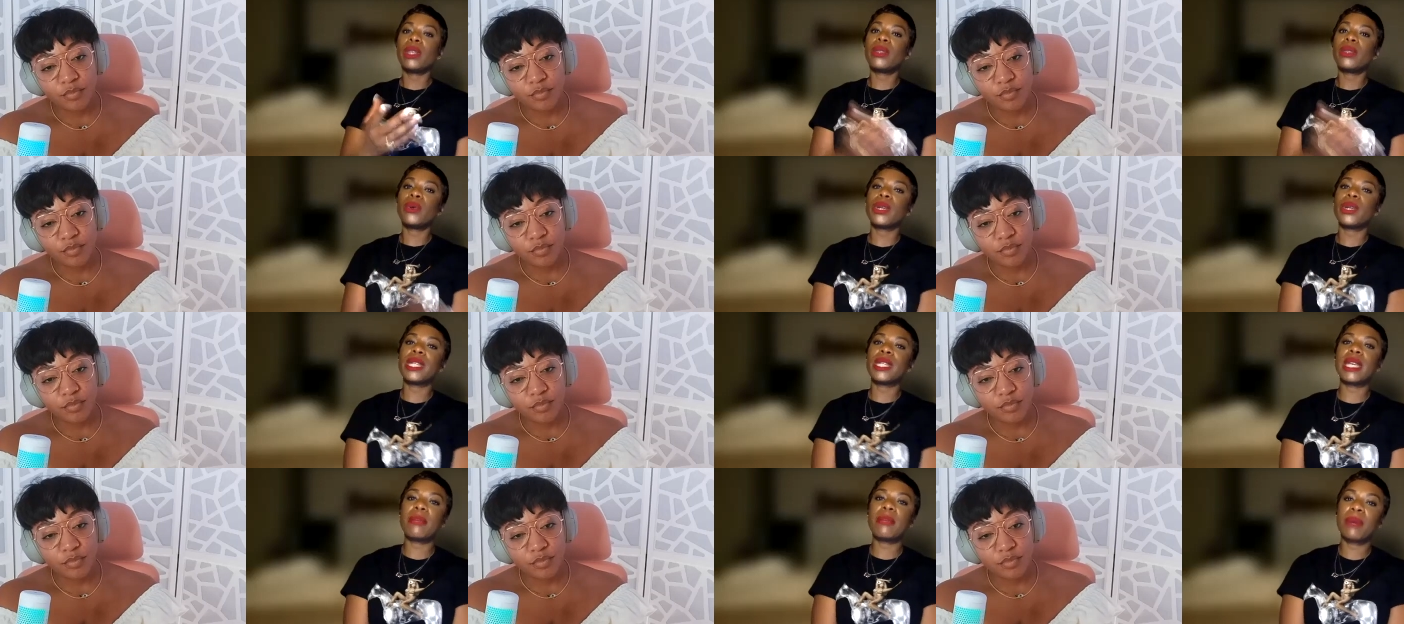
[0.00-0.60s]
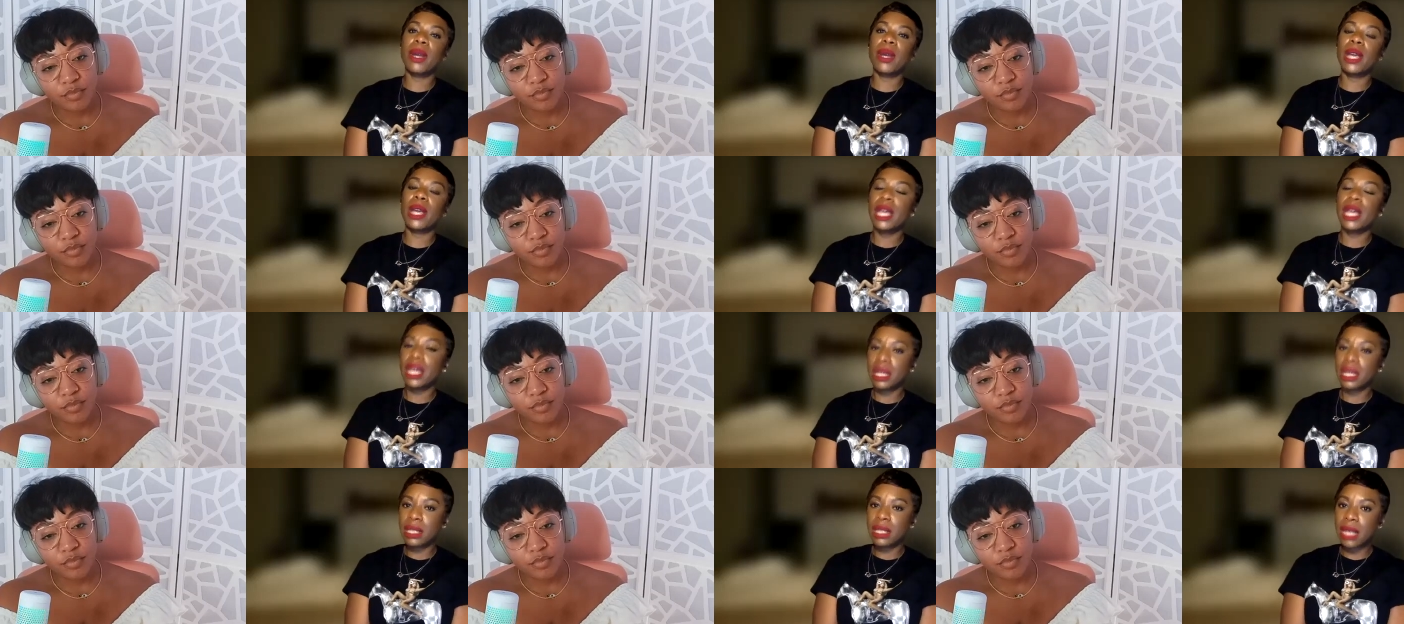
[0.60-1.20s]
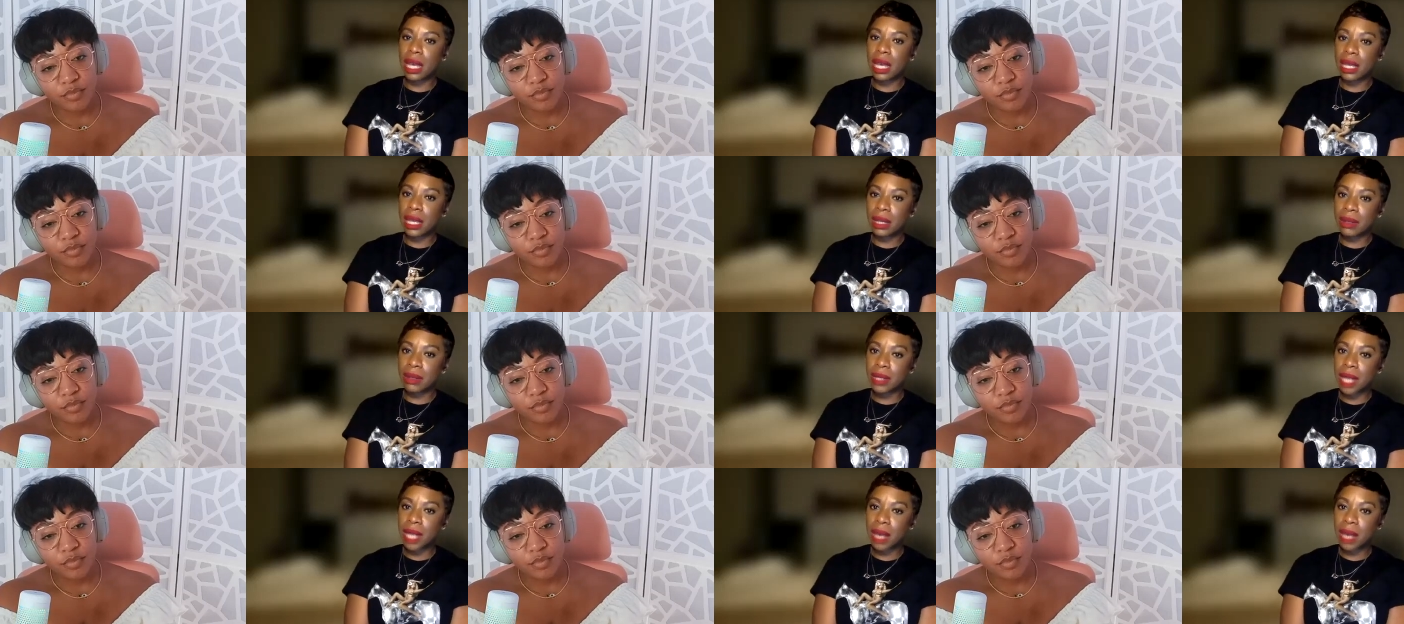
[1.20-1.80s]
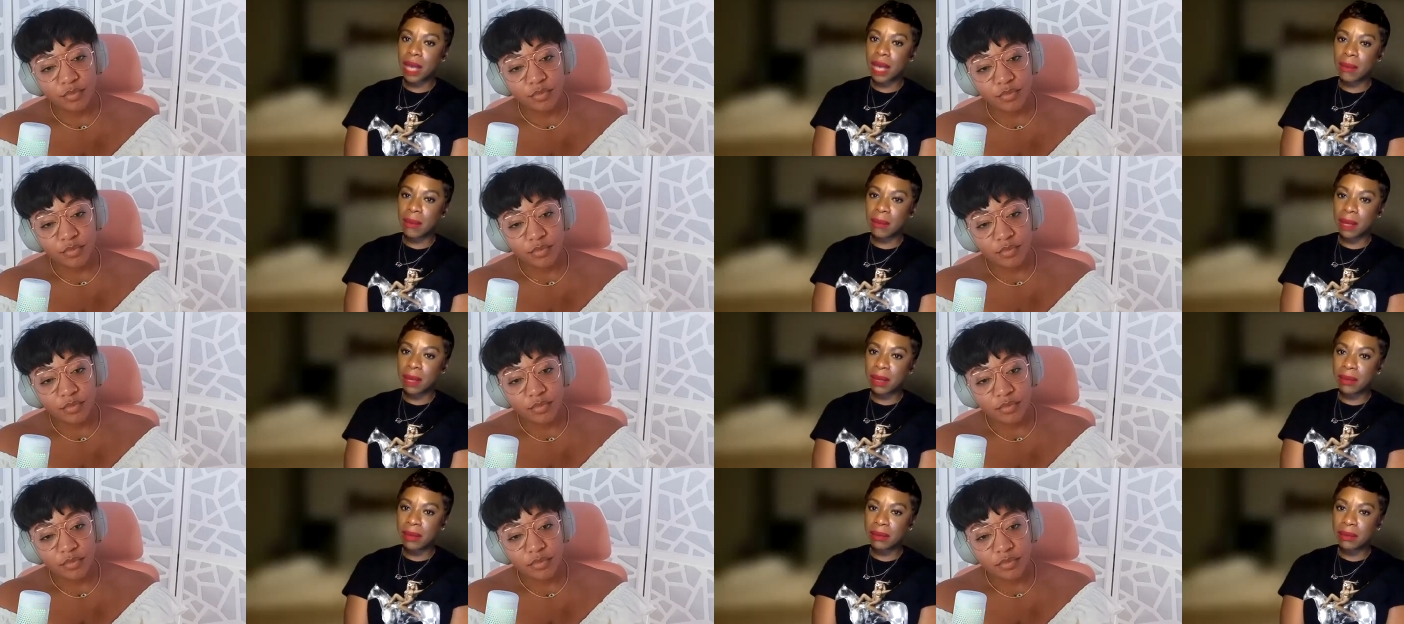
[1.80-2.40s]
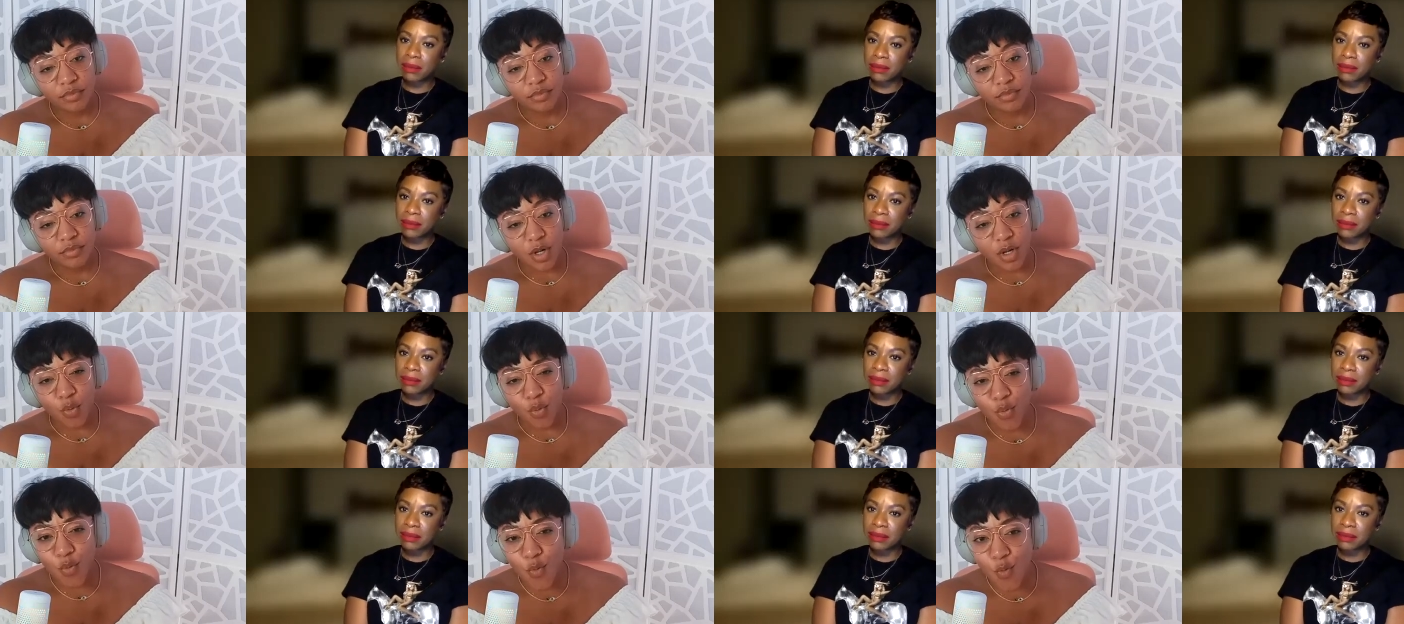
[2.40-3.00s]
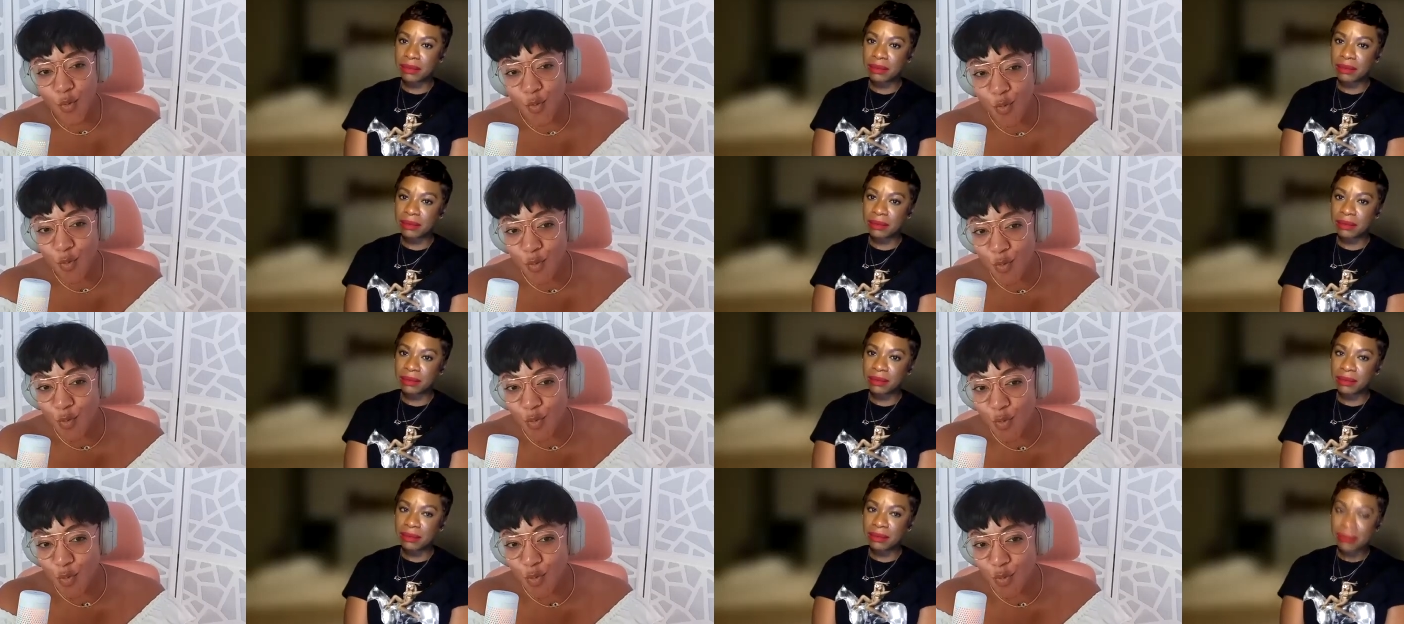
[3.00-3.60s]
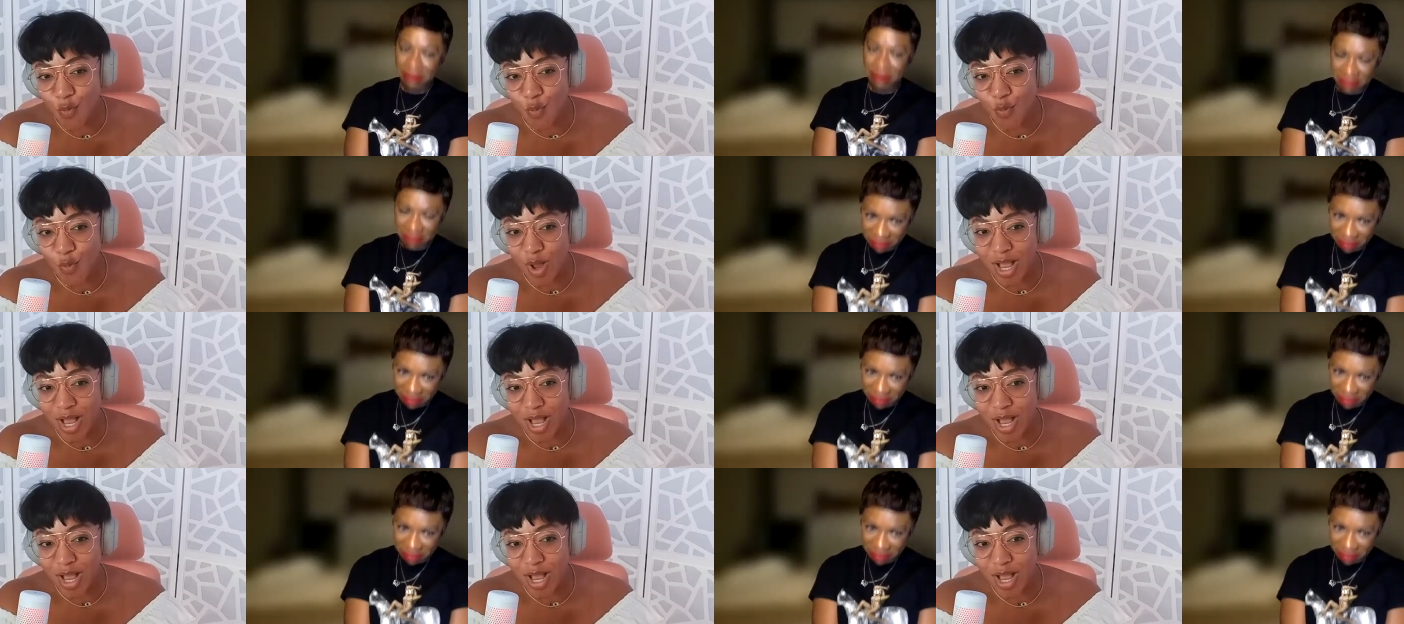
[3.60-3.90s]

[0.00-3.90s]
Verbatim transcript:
Speaker 1: Lord Danbury, he died on top of me.
Speaker 2: Oh,